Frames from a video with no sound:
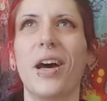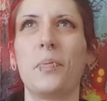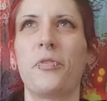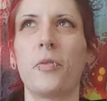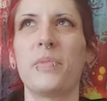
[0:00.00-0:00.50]

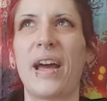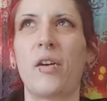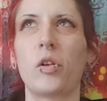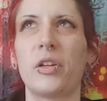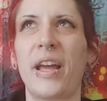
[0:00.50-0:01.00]
up from
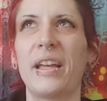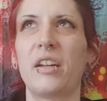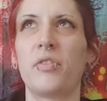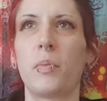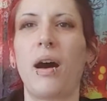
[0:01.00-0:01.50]
down or
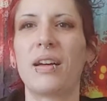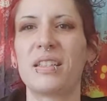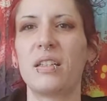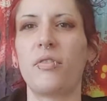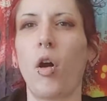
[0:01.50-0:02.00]
negative to positive